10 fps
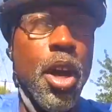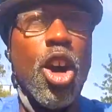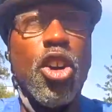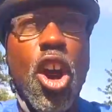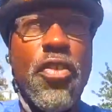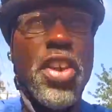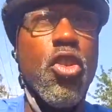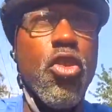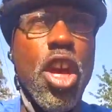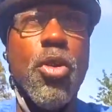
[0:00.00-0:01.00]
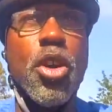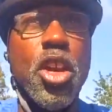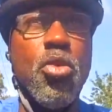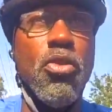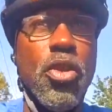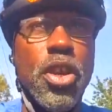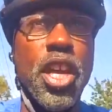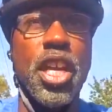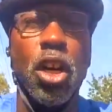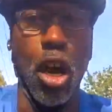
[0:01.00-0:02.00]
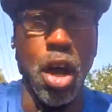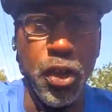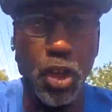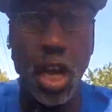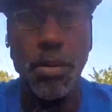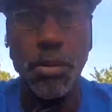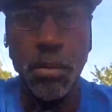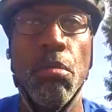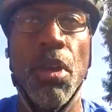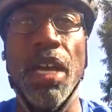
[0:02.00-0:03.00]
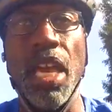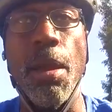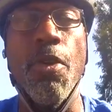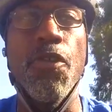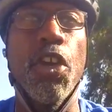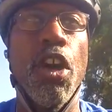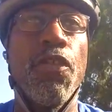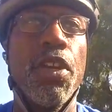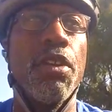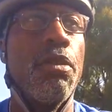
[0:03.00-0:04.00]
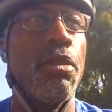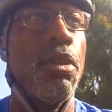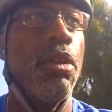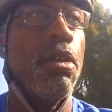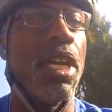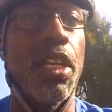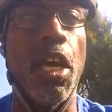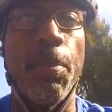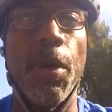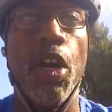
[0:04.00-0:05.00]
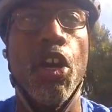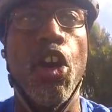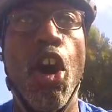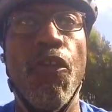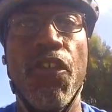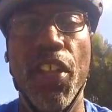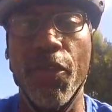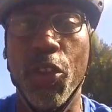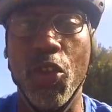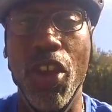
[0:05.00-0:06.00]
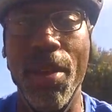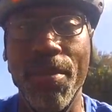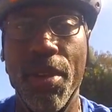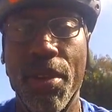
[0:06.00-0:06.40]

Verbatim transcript: Are coffee and cream on equal footing in a coffee shop? I came here for coffee, not a cup of coffee flavored cream.